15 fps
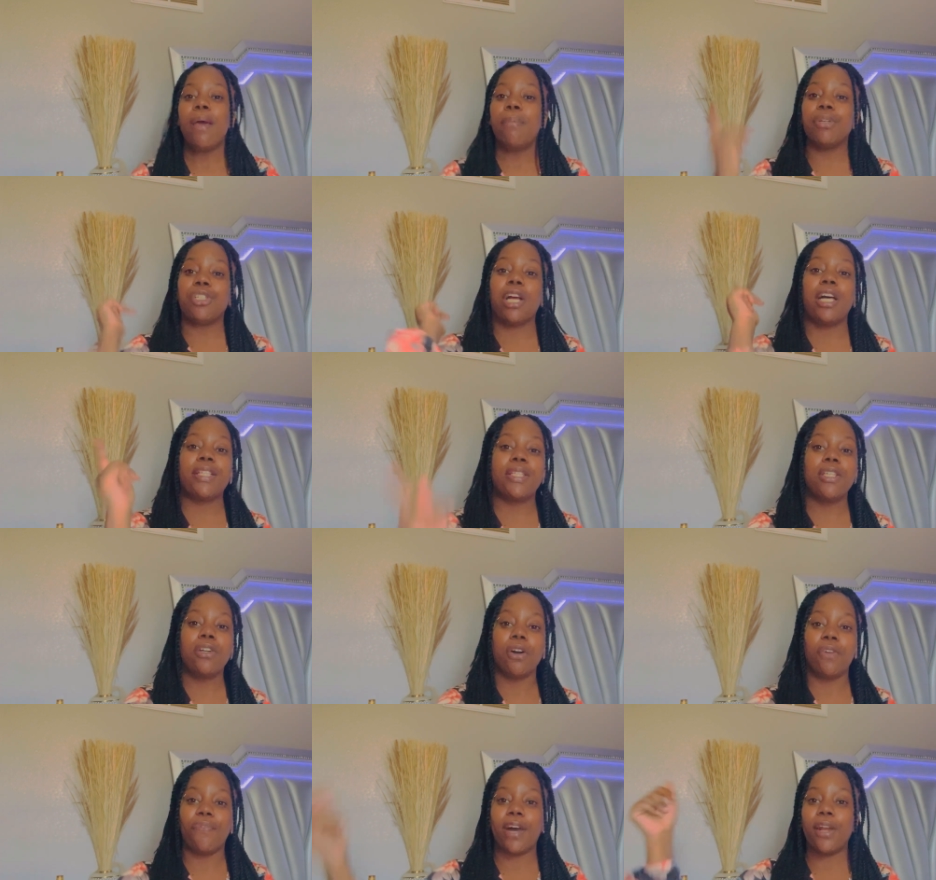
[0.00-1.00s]
But y'all still
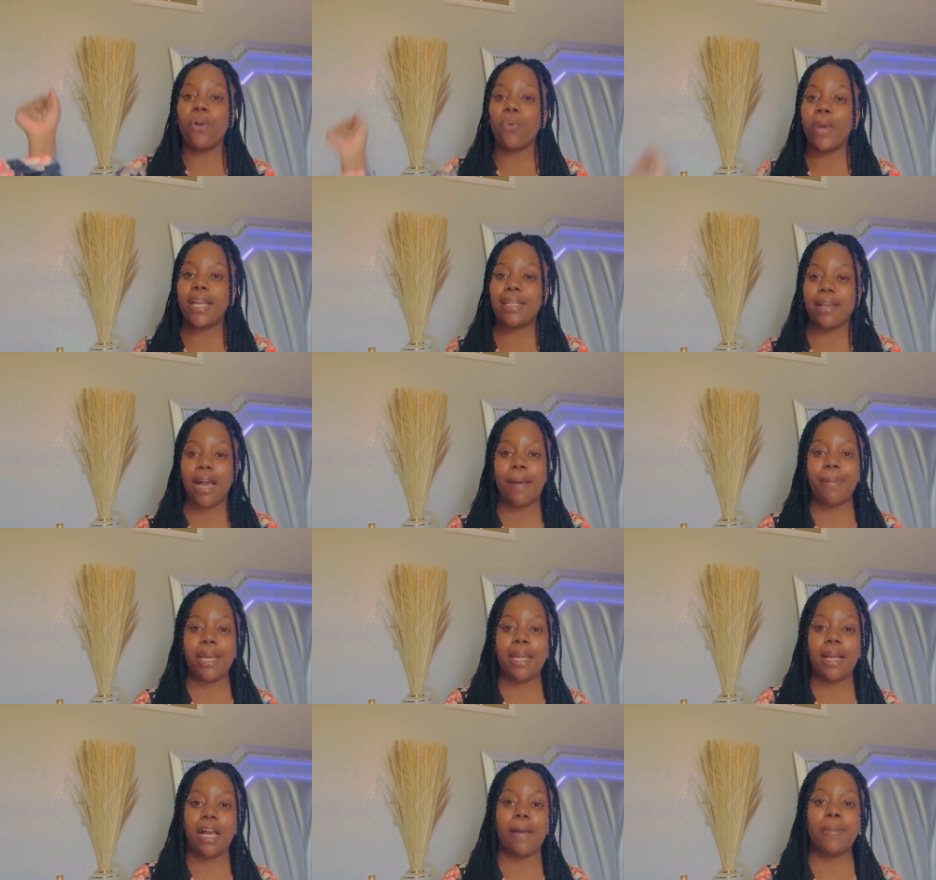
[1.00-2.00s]
gonna find a way to comment
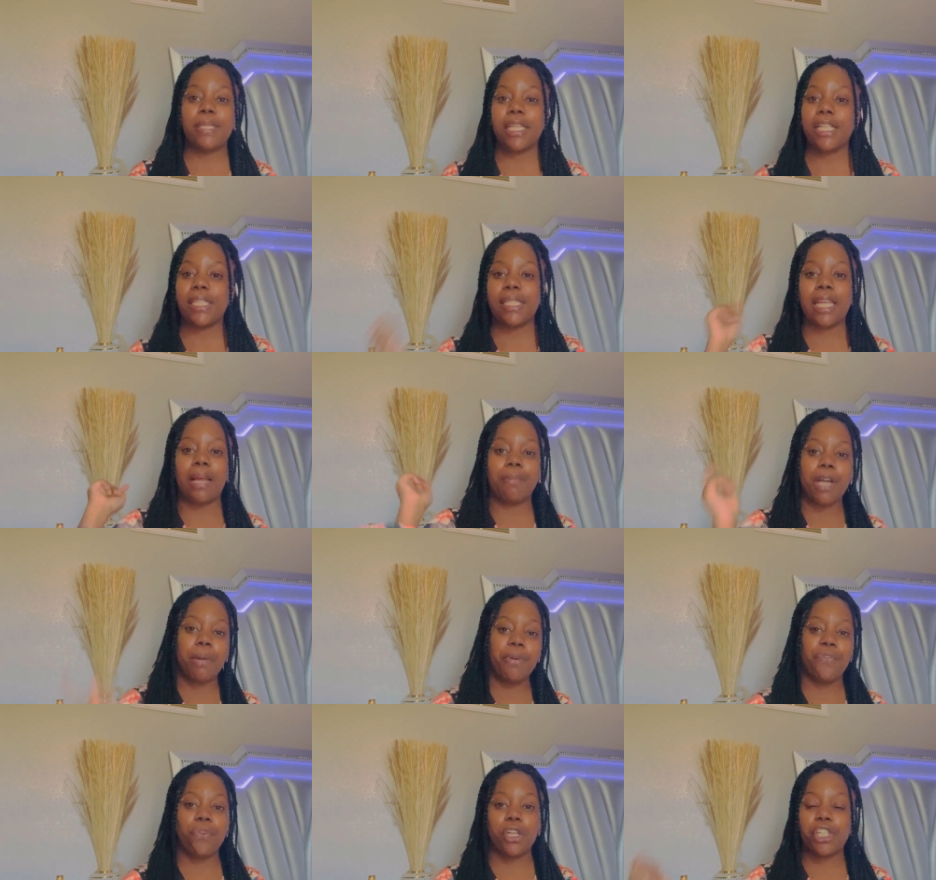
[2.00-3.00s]
in the comment section saying I'm
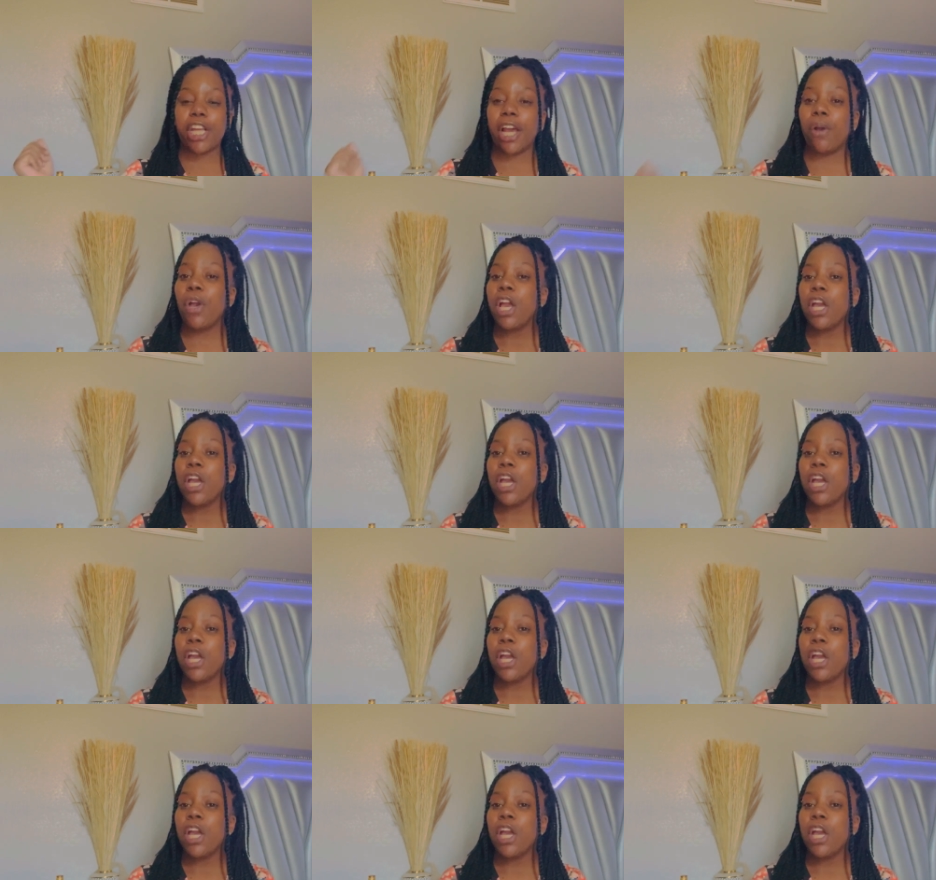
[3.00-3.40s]
coming for a child.